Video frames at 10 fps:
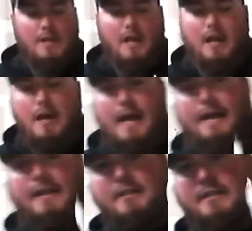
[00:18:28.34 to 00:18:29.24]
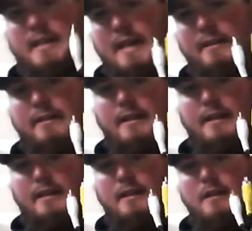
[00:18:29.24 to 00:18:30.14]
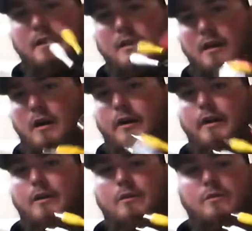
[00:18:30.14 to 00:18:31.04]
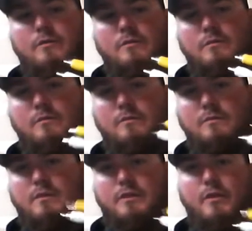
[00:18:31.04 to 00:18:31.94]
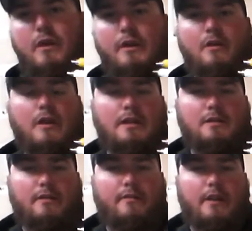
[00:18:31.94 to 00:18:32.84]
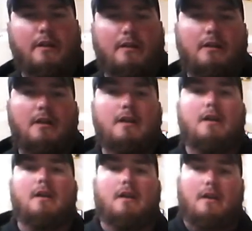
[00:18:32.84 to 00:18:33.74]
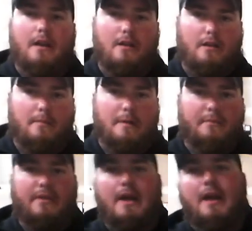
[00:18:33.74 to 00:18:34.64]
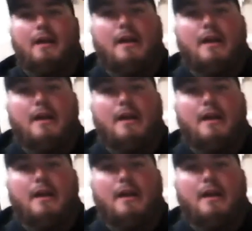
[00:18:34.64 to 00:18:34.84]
I can just take the 2 audio guys off of here and hook them up to that